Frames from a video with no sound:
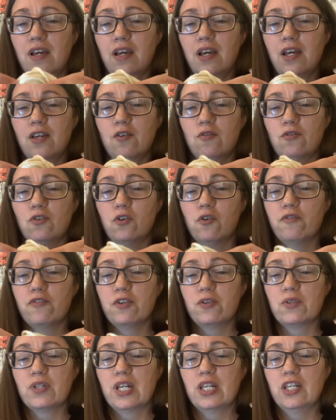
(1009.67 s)
I don't know if
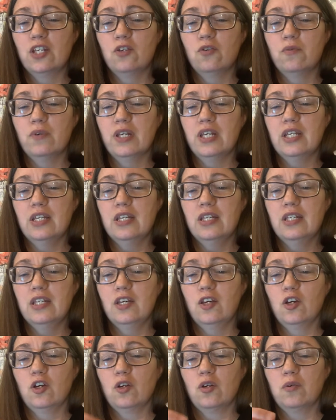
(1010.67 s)
there's any green in
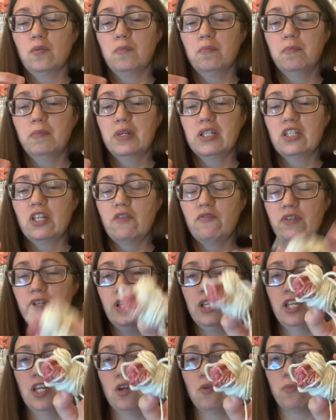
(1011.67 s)
here, but
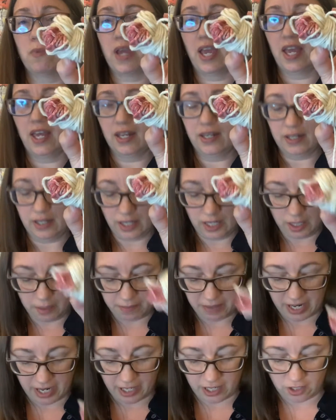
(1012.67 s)
definitely a red and a
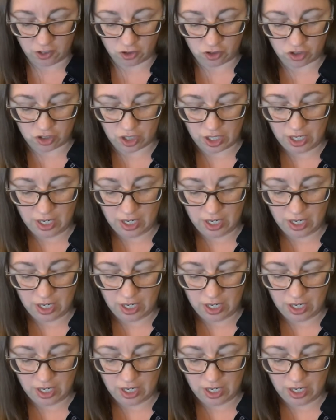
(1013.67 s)
beige.